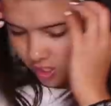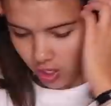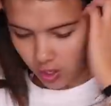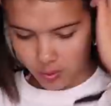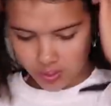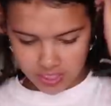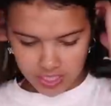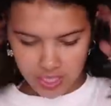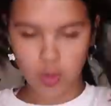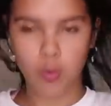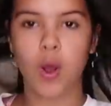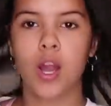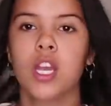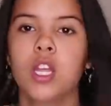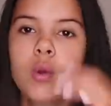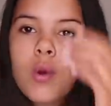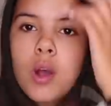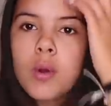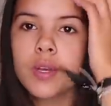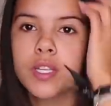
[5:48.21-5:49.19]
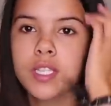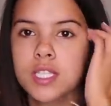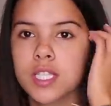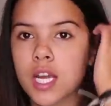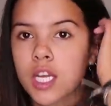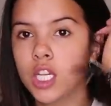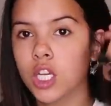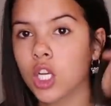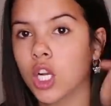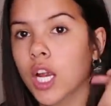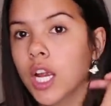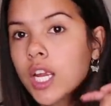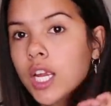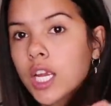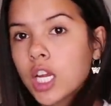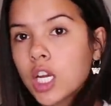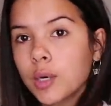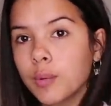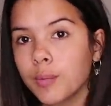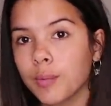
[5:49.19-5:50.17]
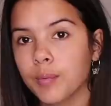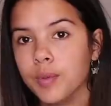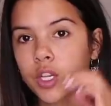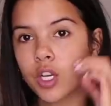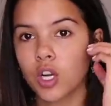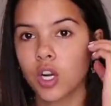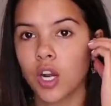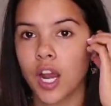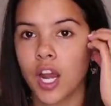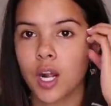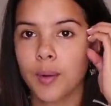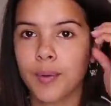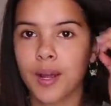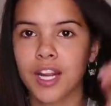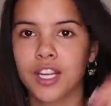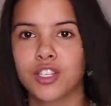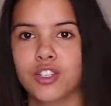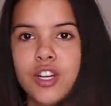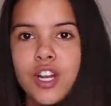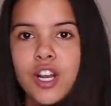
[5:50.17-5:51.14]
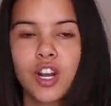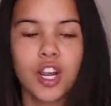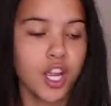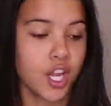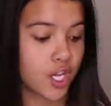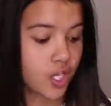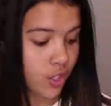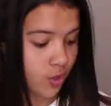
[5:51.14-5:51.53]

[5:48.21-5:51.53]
they're always like, why do you always tuck your hair behind your ear?